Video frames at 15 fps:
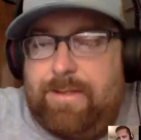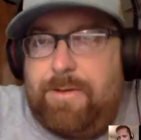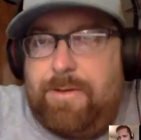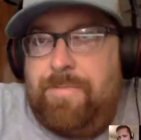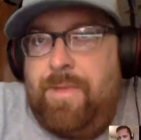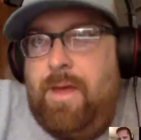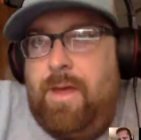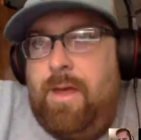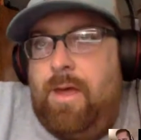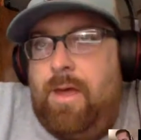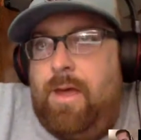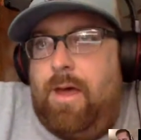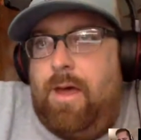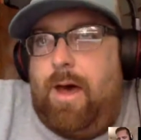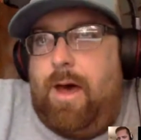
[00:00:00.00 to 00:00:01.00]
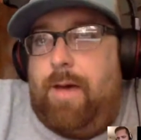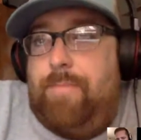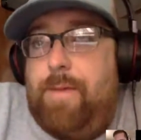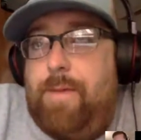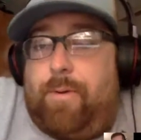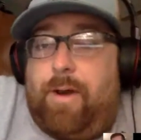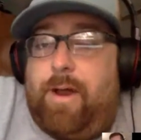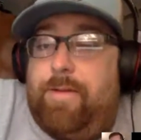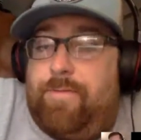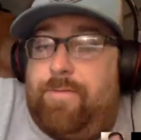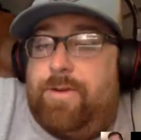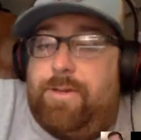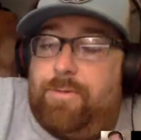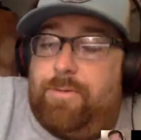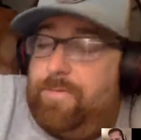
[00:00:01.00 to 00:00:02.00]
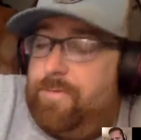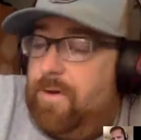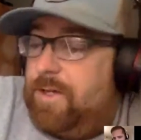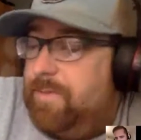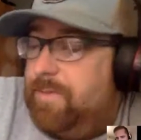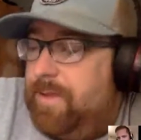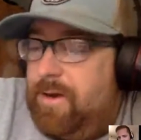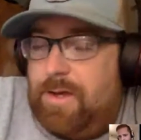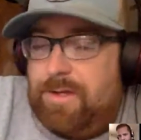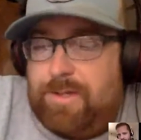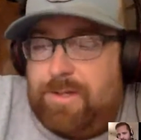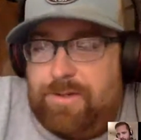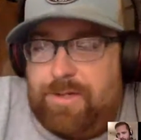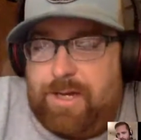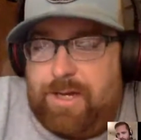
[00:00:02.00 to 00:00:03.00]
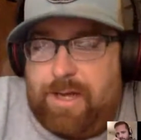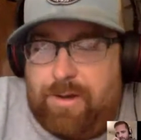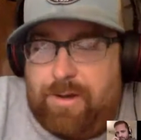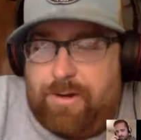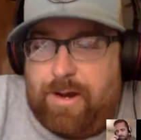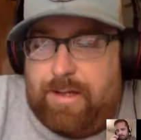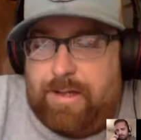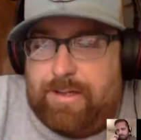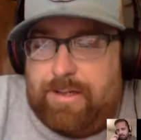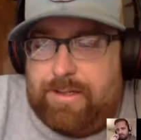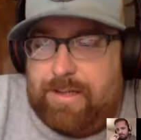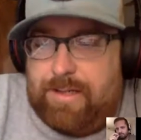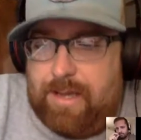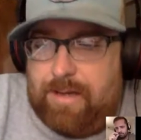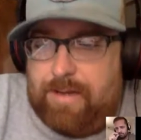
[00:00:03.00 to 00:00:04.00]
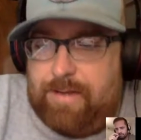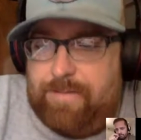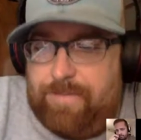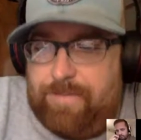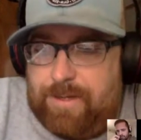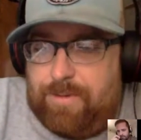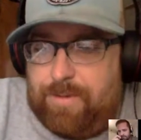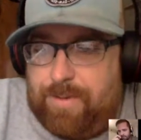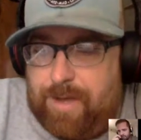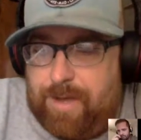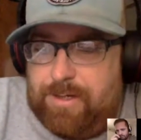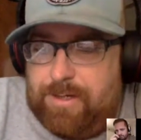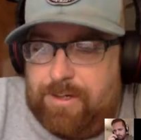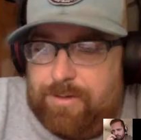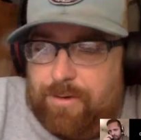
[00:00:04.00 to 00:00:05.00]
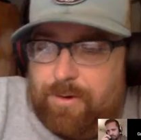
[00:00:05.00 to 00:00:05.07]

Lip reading: So be praying for Chippewa Falls, but then also check out Greg's Facebook page,